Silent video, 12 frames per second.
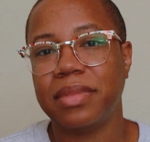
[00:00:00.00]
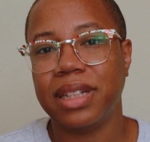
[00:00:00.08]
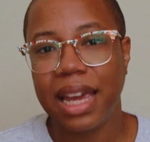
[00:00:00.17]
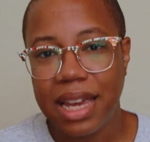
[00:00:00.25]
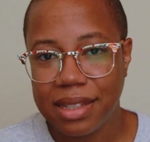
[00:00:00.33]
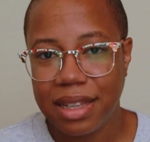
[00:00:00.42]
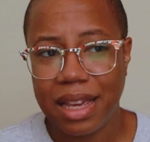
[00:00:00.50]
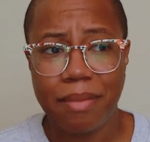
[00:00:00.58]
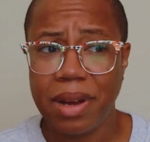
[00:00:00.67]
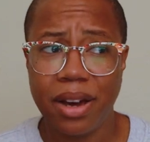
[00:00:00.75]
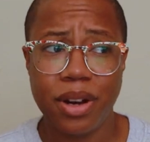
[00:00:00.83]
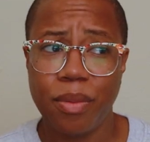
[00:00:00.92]
I'm lazy.
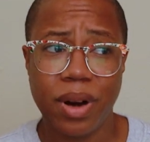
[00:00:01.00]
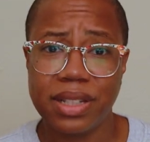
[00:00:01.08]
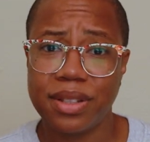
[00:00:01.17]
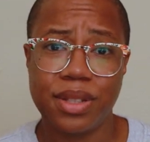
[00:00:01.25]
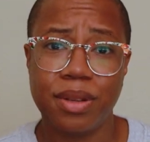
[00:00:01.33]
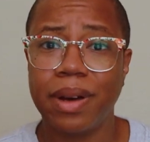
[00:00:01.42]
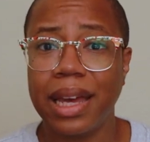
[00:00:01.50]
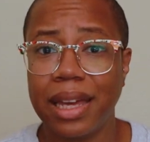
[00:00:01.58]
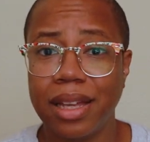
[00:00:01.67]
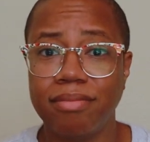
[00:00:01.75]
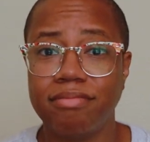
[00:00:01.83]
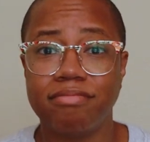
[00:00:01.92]
I'm not gonna work till 2
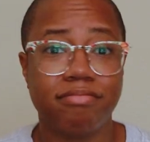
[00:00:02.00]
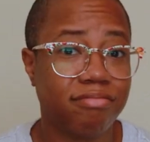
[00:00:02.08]
a.m.